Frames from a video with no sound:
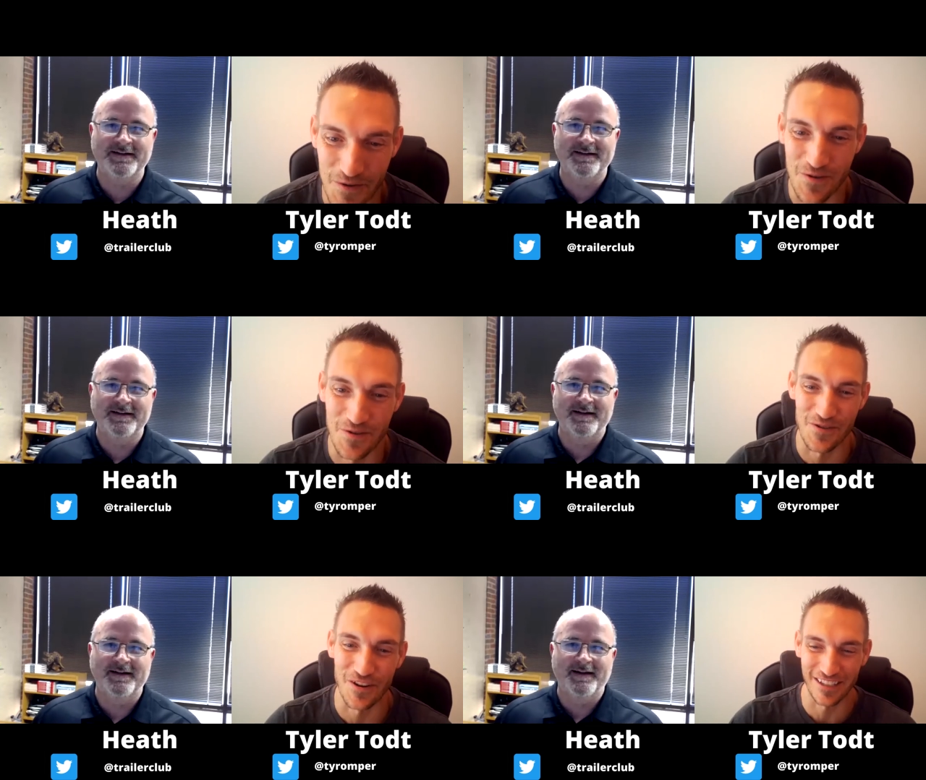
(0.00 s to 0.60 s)
Speaker 1: well,
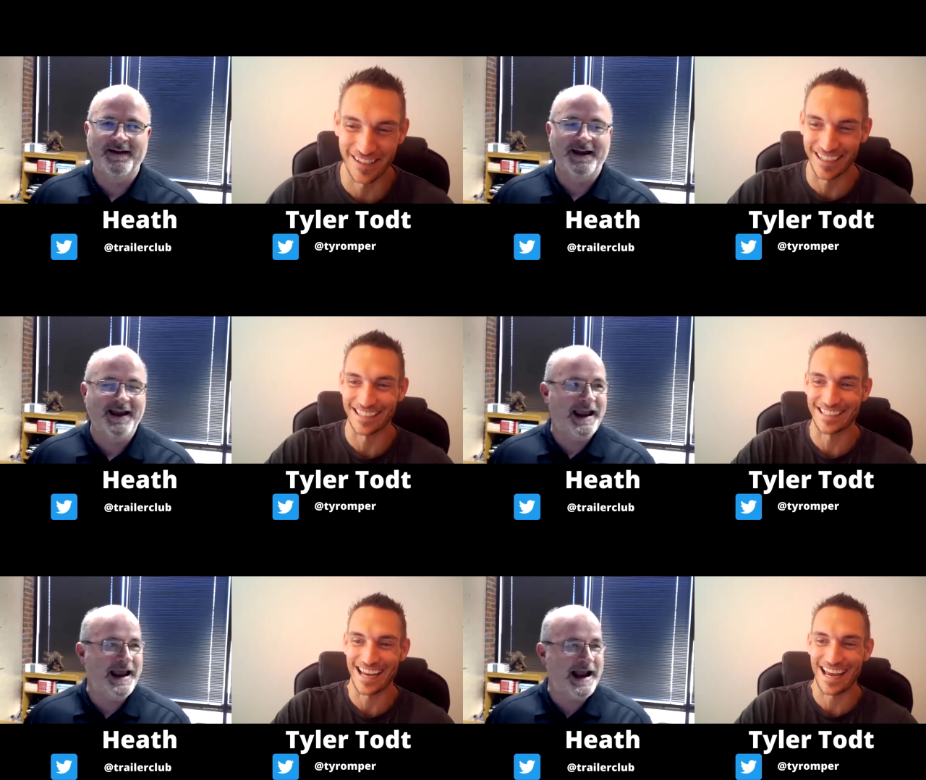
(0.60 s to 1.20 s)
like and I
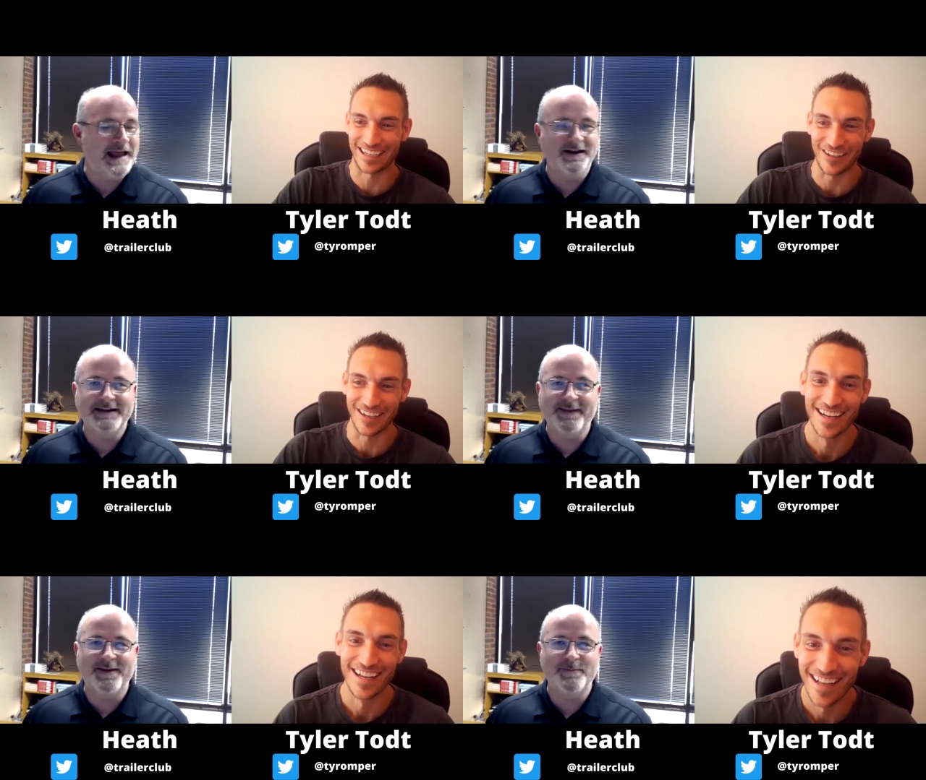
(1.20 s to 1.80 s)
looked at
Speaker 2: the
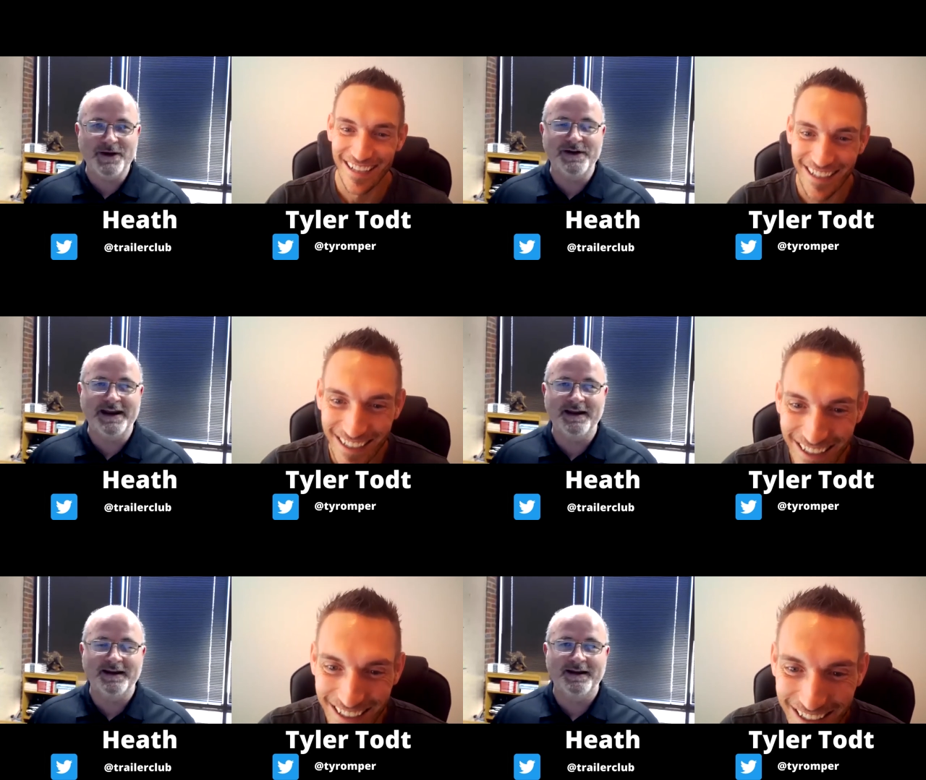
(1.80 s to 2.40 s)
beauty.
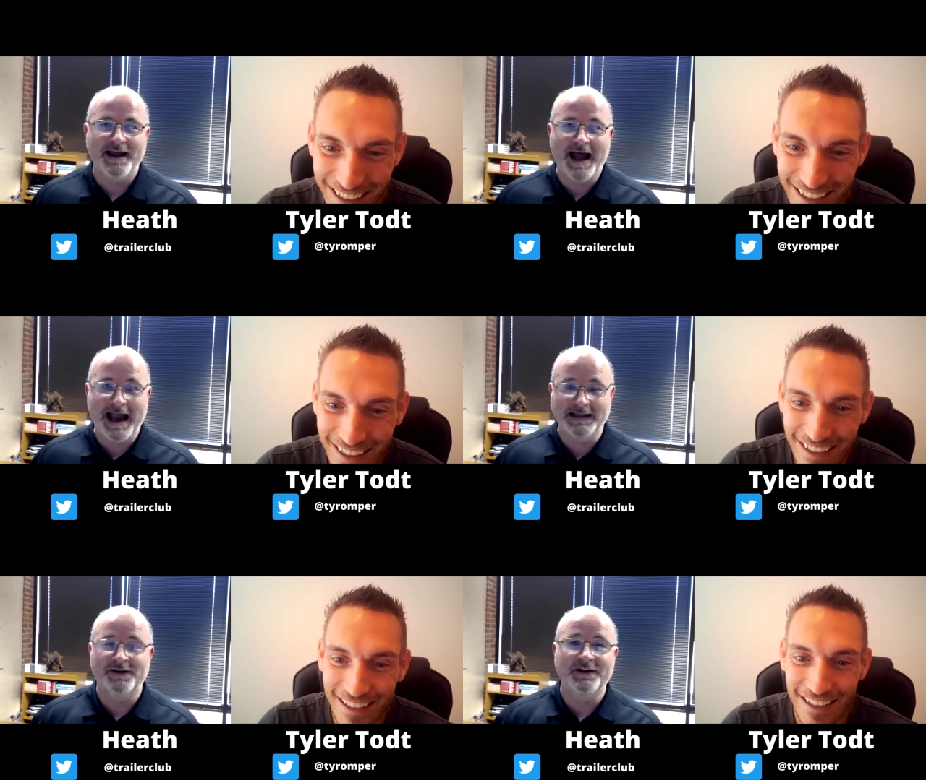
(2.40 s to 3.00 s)
I literally
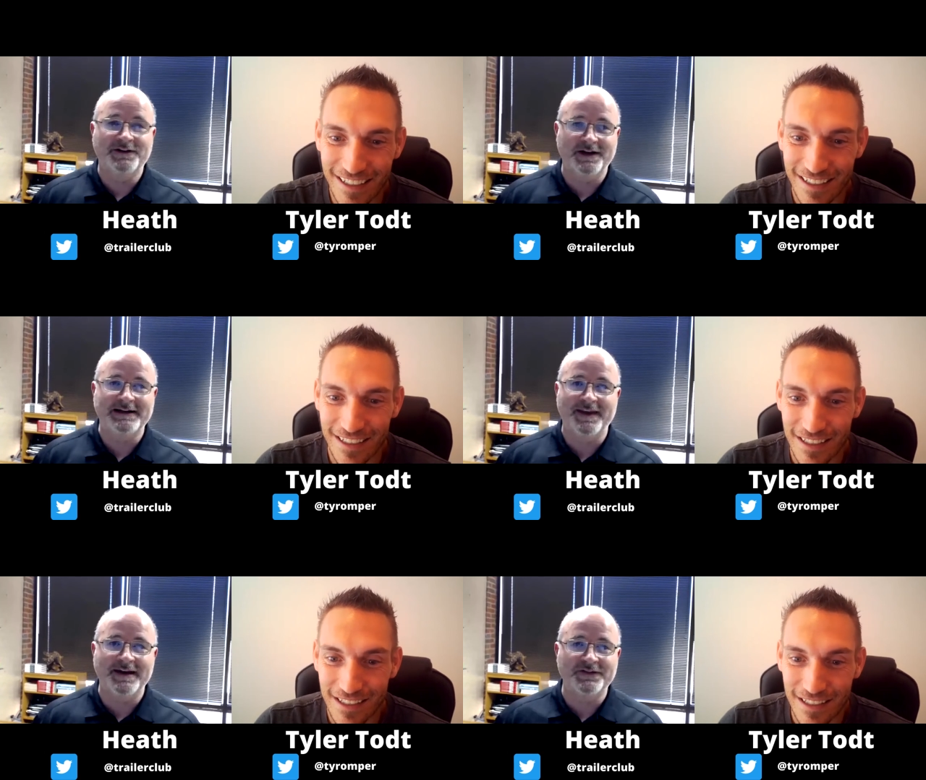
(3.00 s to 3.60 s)
took out the disc
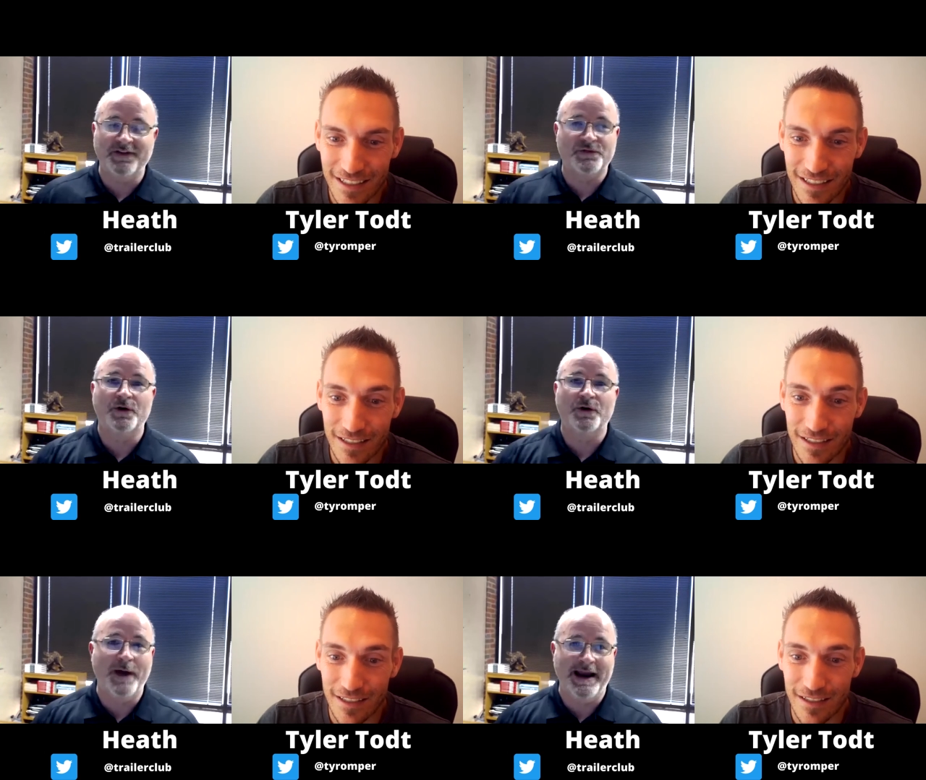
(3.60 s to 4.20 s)
and threw it away.
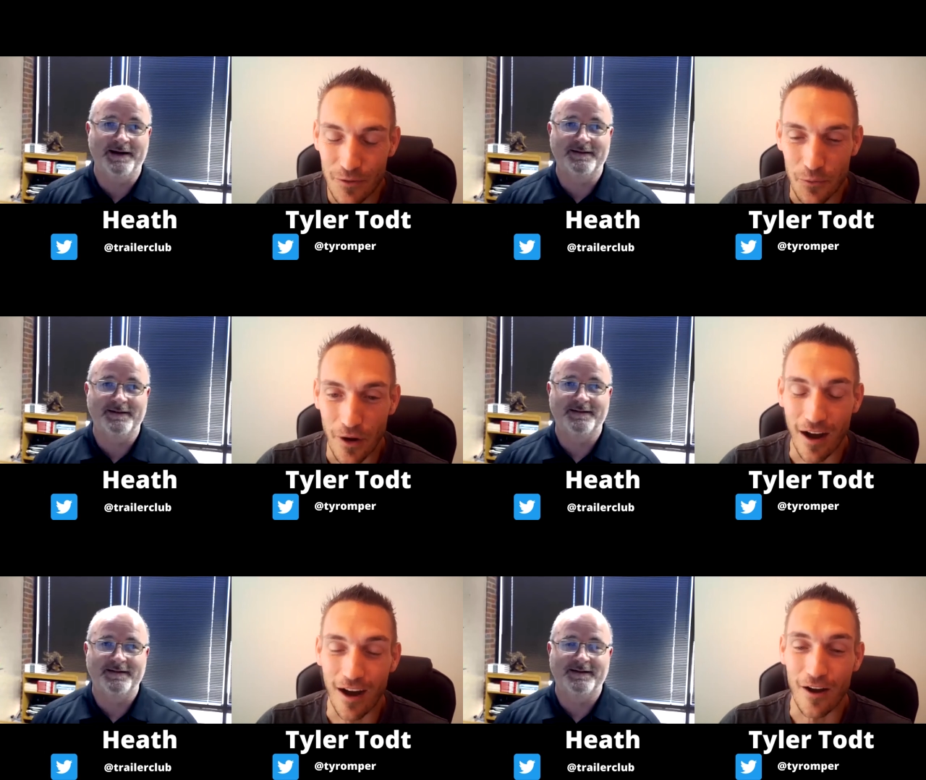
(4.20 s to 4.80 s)

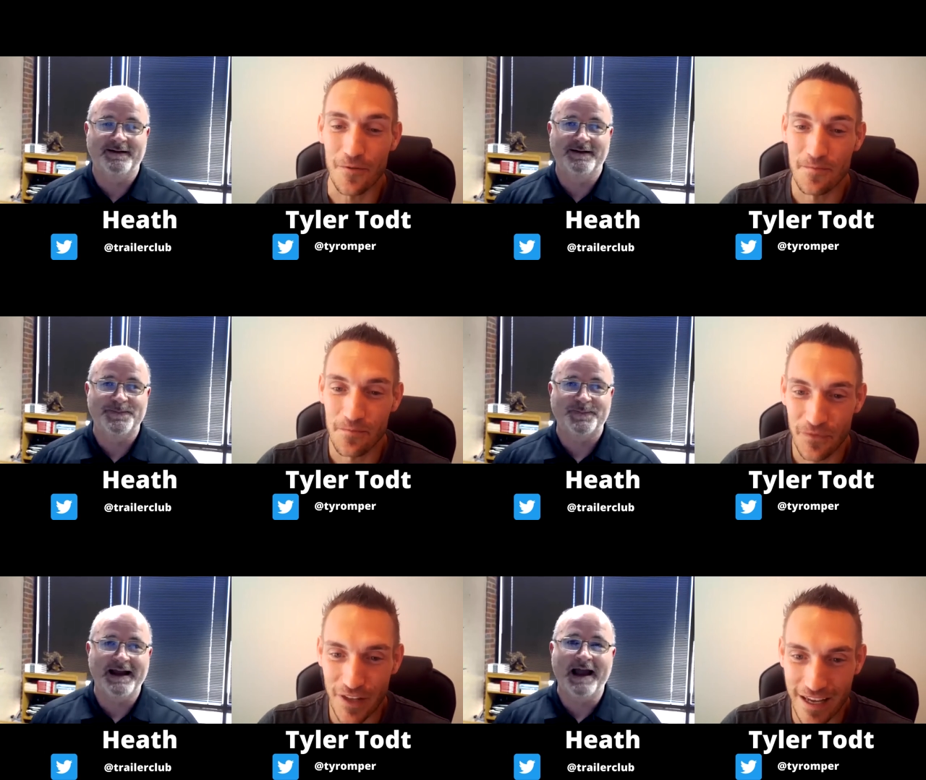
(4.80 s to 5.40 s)
Wow! I
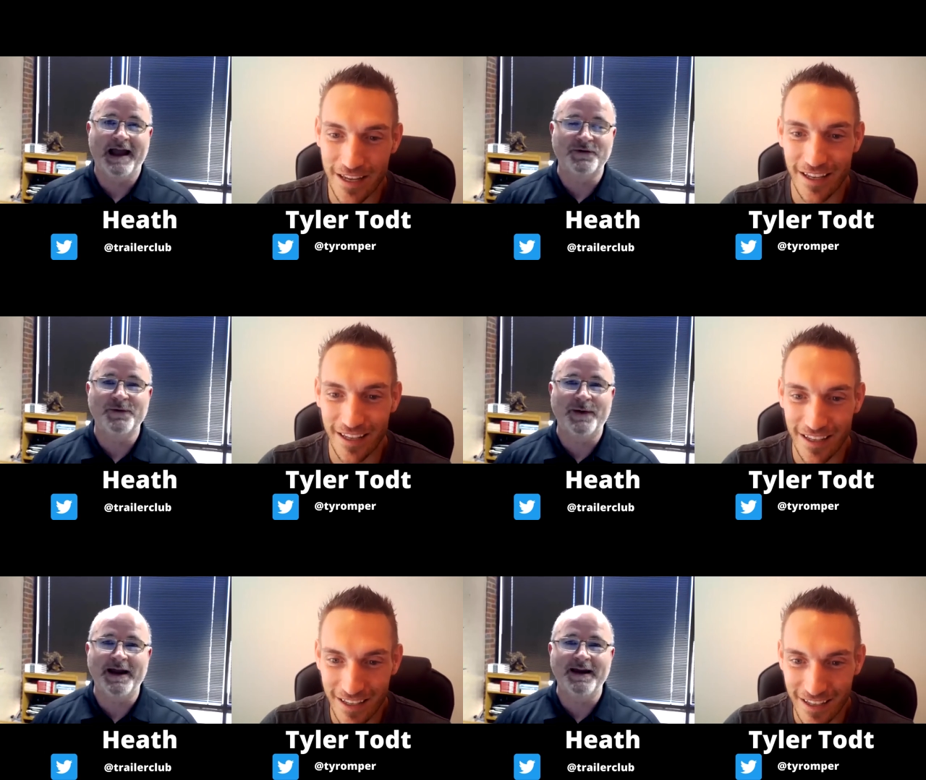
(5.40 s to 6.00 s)
threw it away
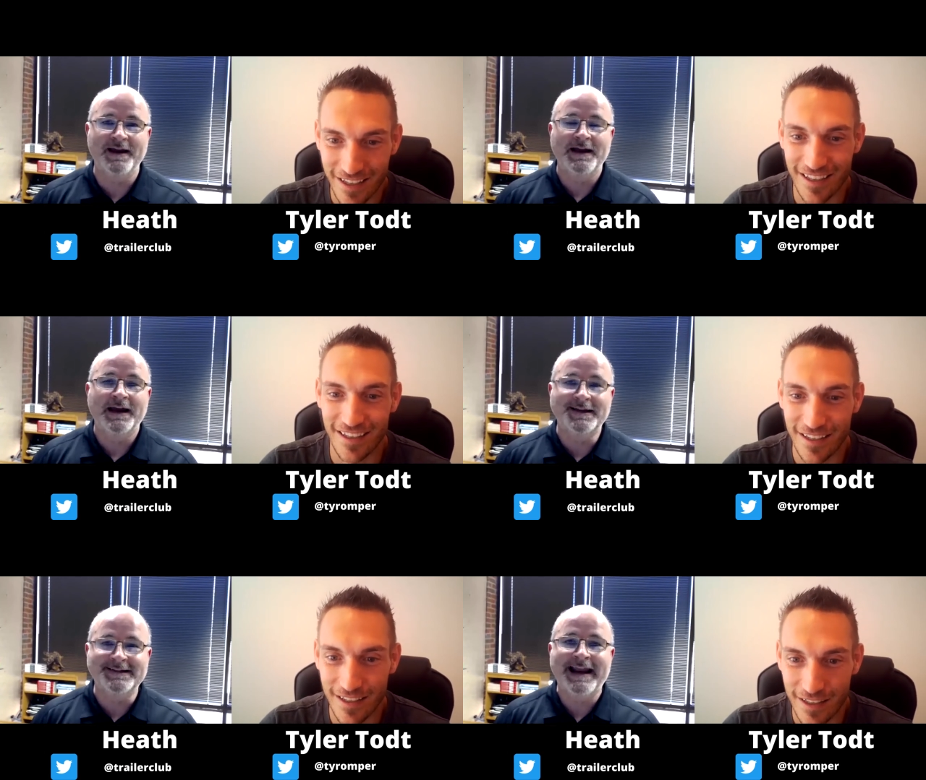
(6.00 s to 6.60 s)
because again,
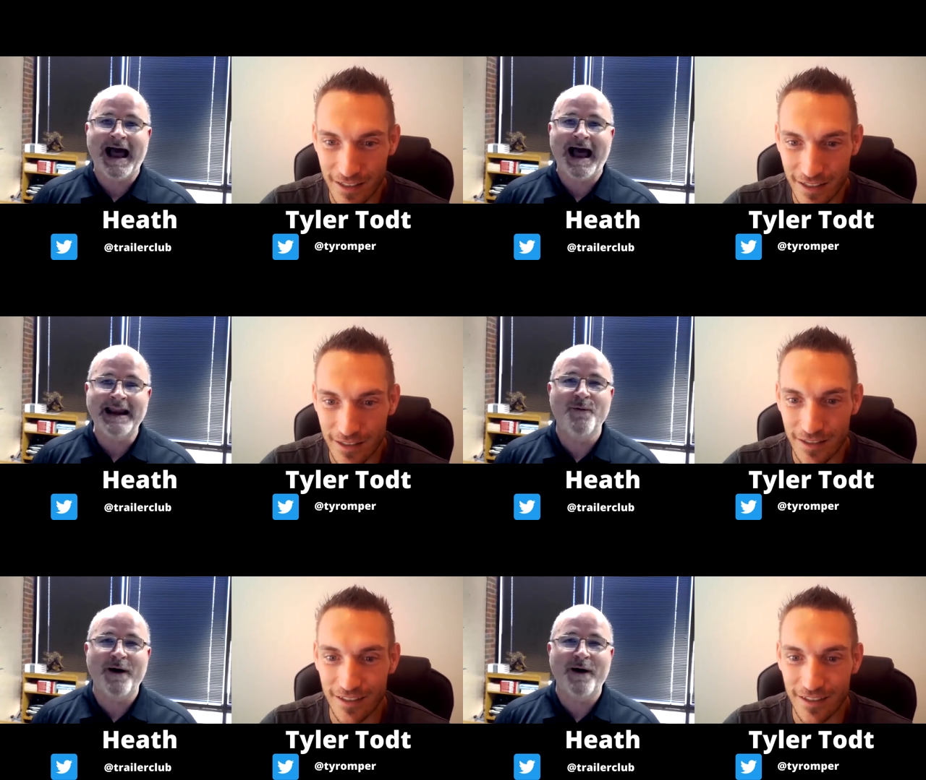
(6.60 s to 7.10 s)
I didn't want to